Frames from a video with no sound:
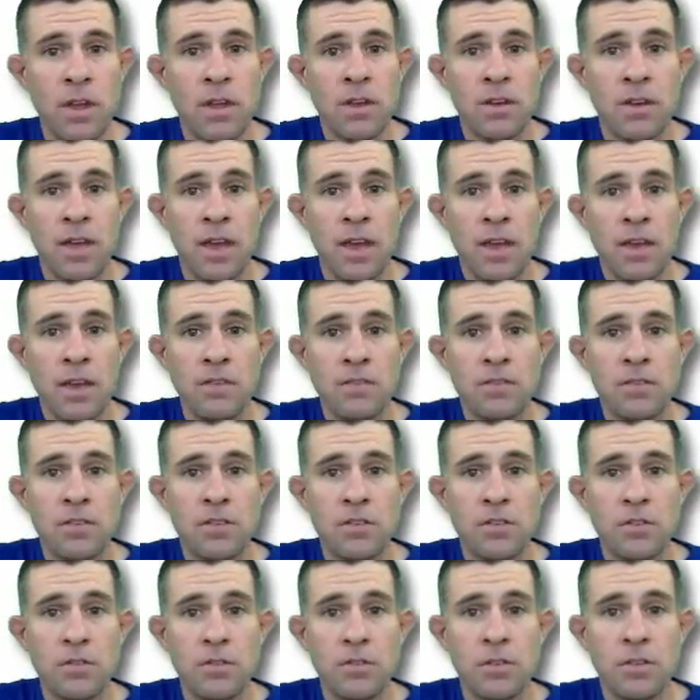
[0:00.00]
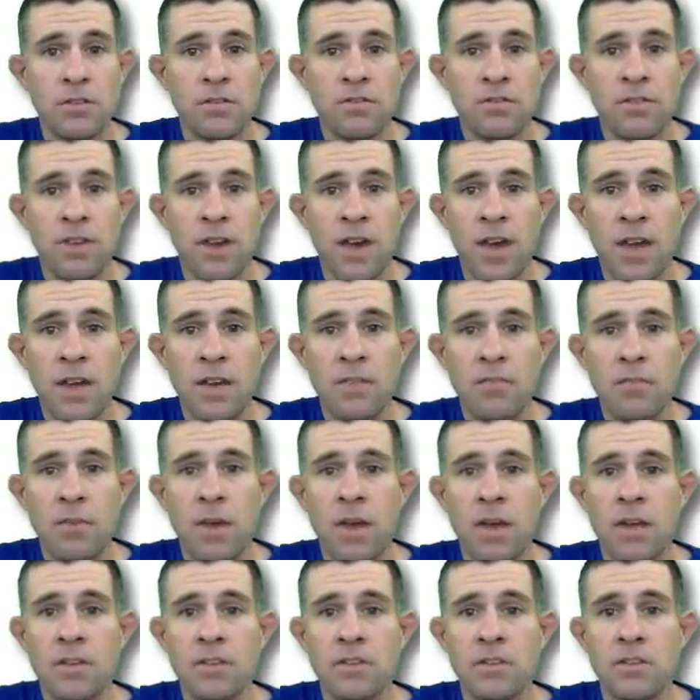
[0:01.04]
-2 divided
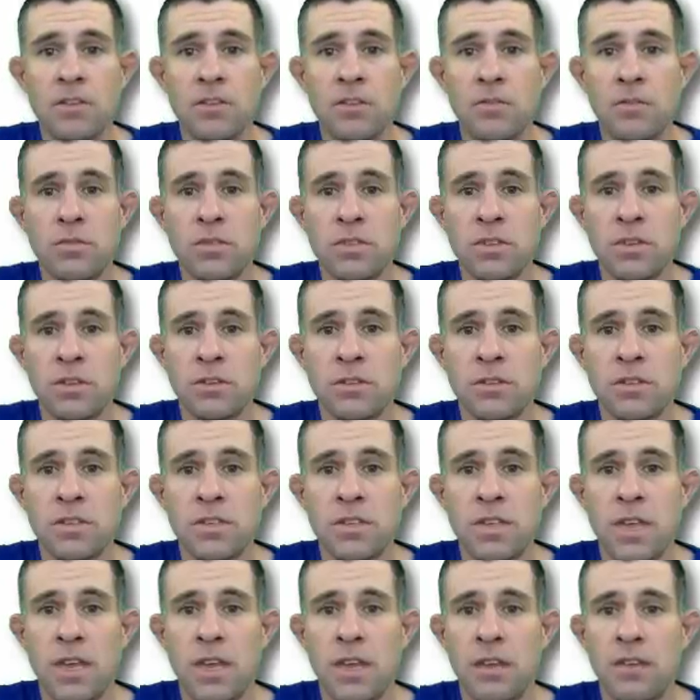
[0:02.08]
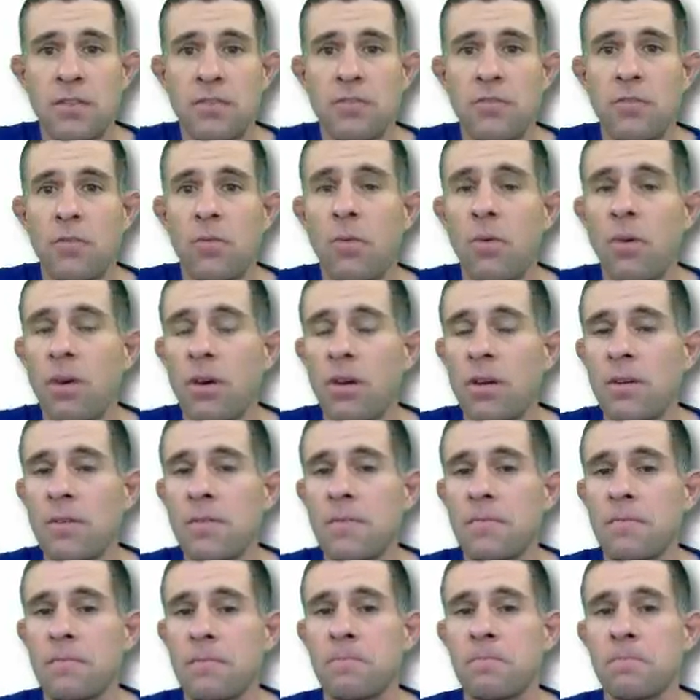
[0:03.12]
by 2 results in -1.
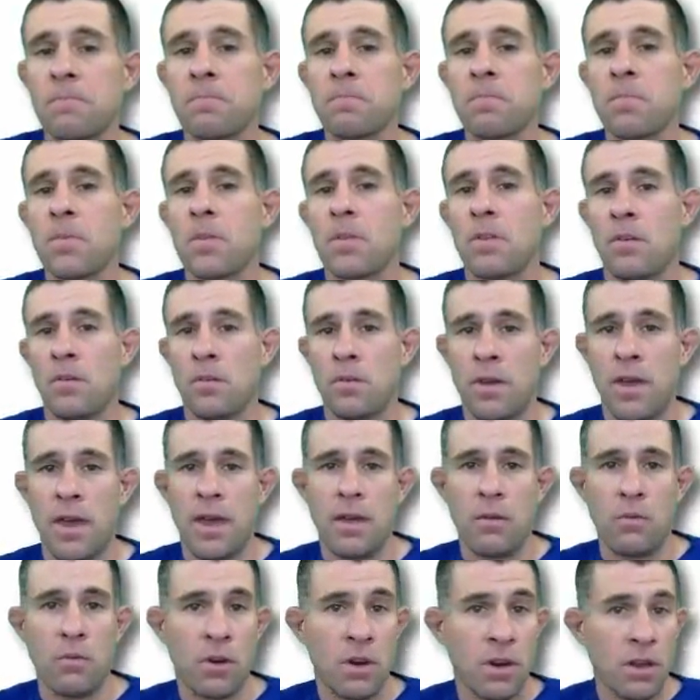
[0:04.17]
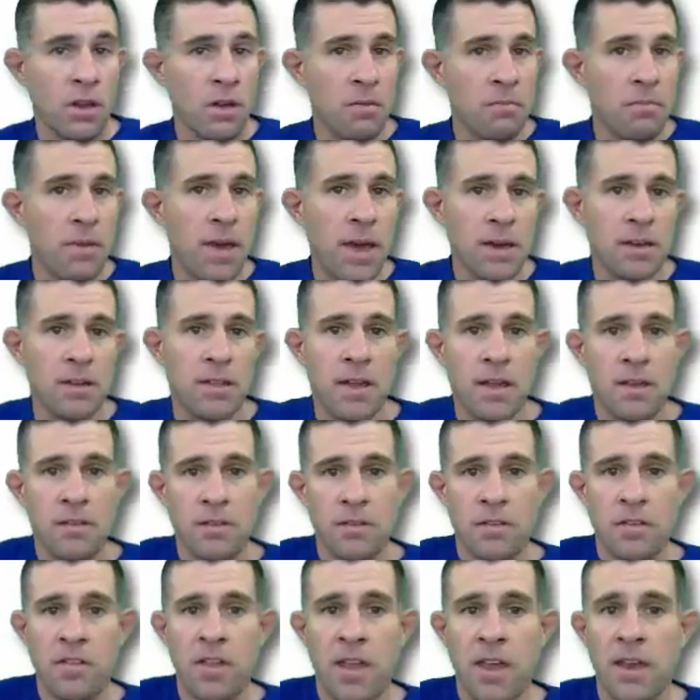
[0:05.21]
Okay, we're going to come back to that in
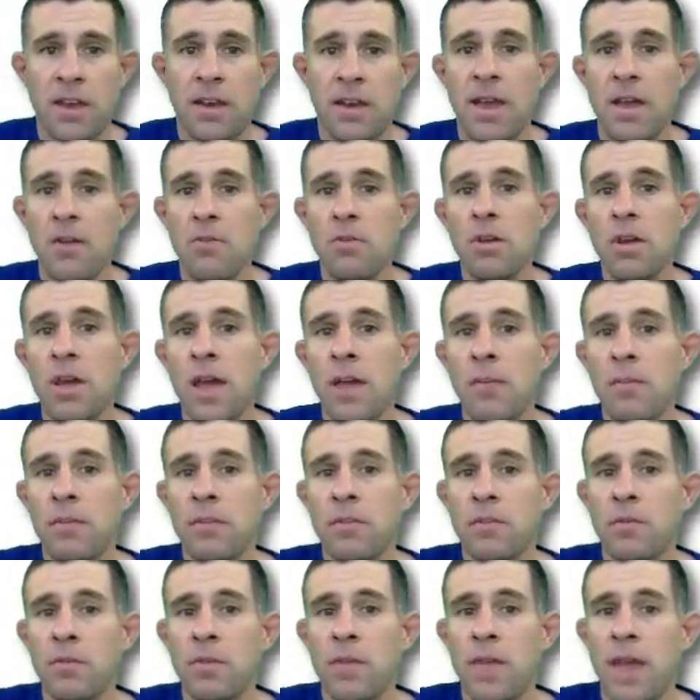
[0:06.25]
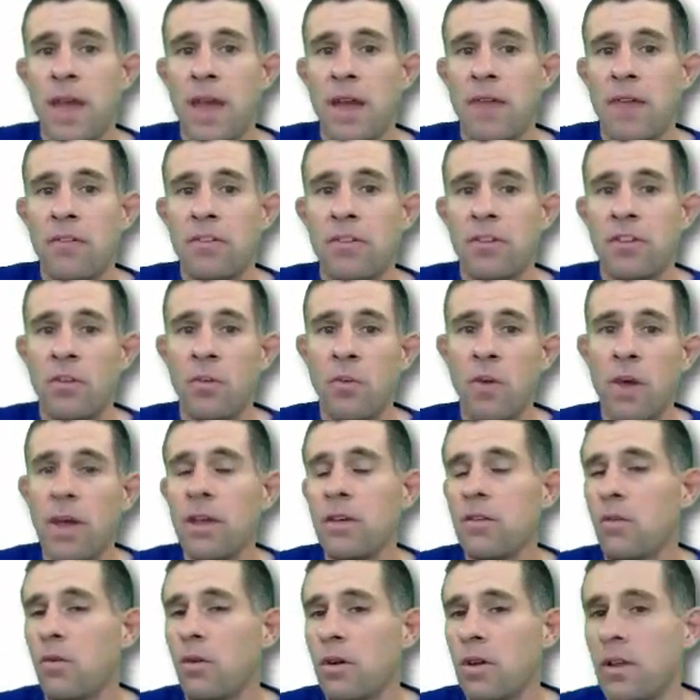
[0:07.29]
just a second. Now what happens when we average our y
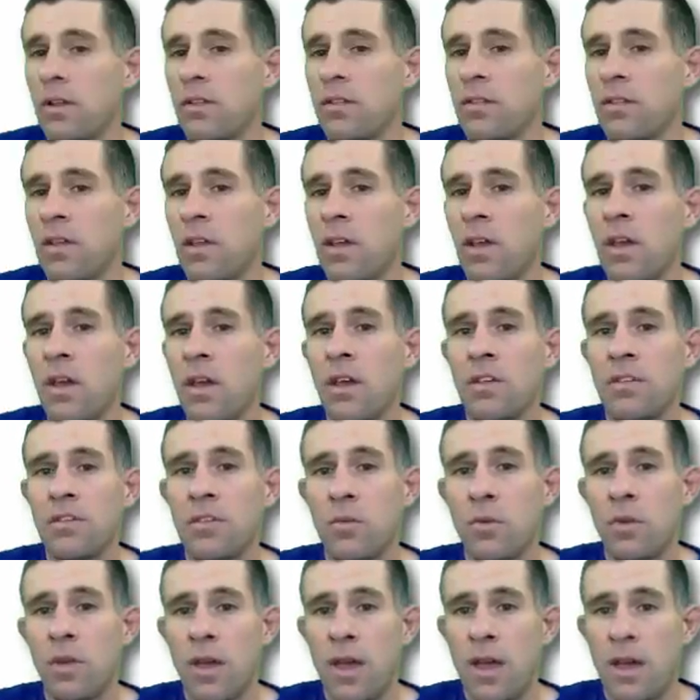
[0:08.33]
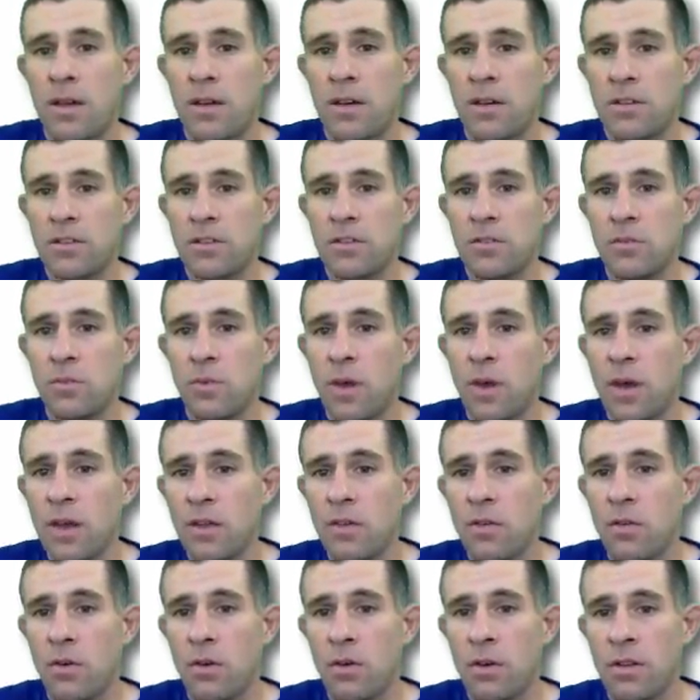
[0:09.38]
coordinates? So we'll add our two y
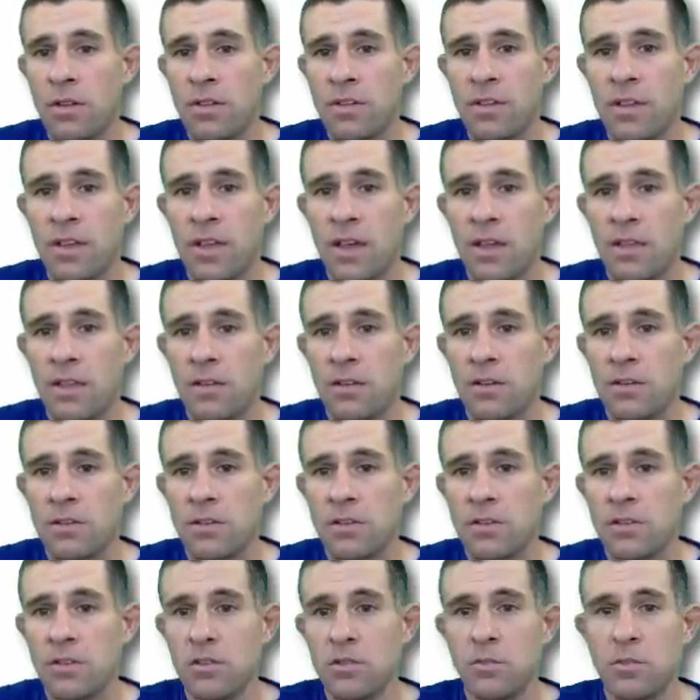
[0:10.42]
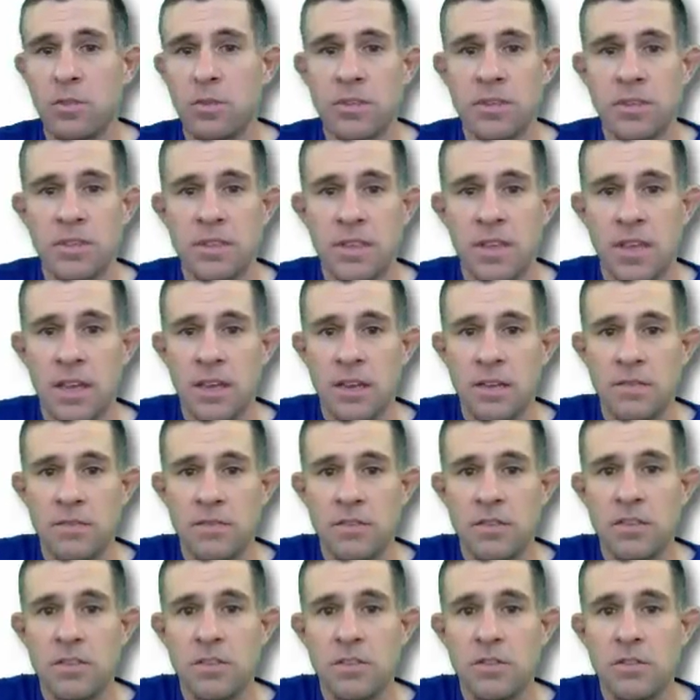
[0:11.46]
coordinates together, 2 plus a
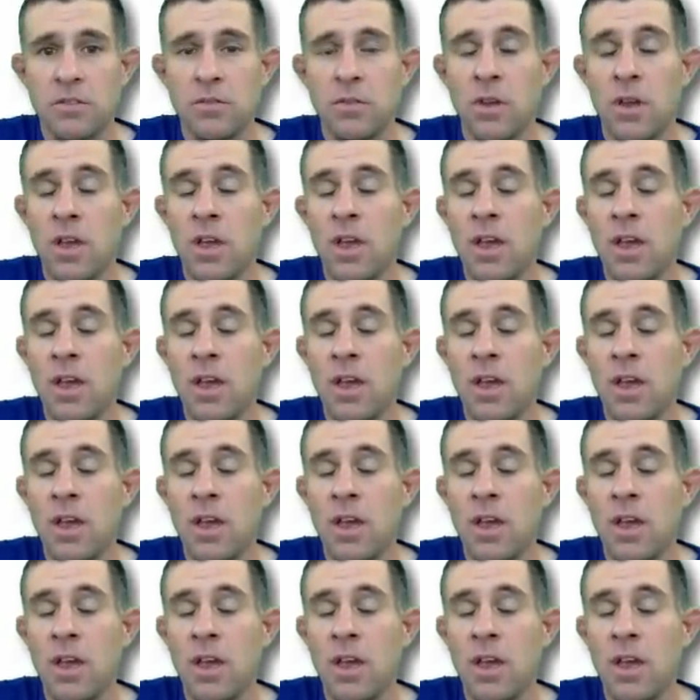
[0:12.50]
-2.